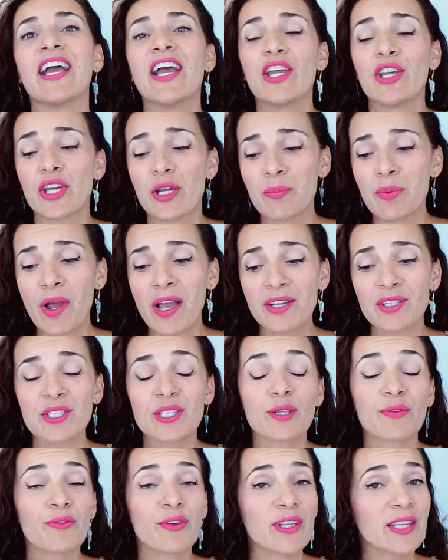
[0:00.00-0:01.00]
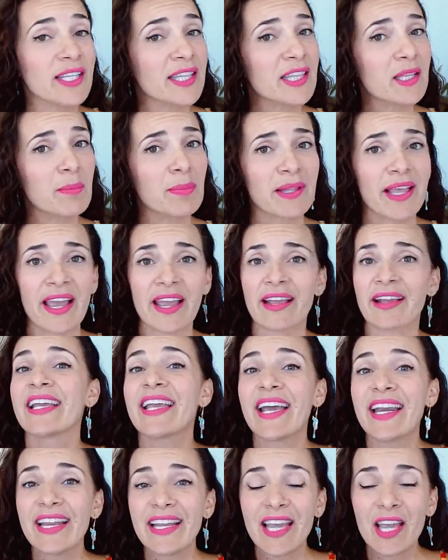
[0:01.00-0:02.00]
You can probably just fill in the blank.
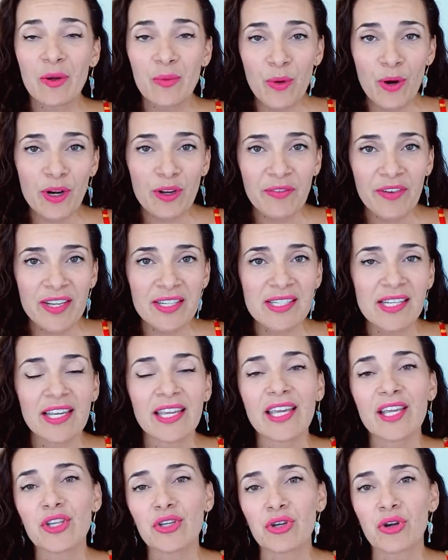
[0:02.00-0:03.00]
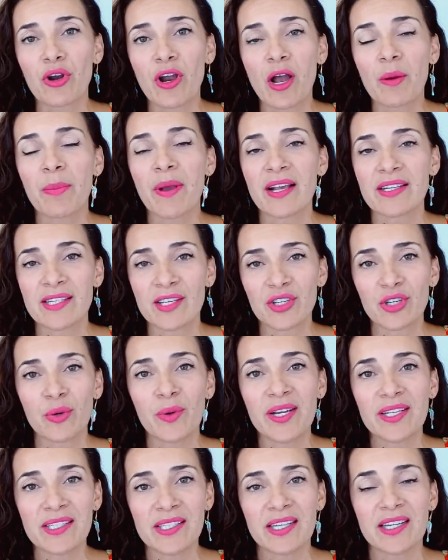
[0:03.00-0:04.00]
Getting a work visa in Europe as a
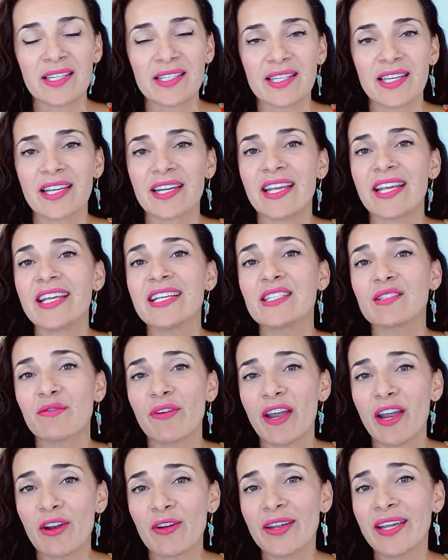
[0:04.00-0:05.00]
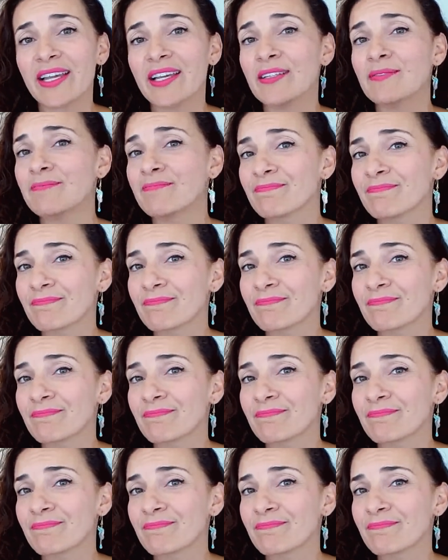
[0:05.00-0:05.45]
US citizen is very,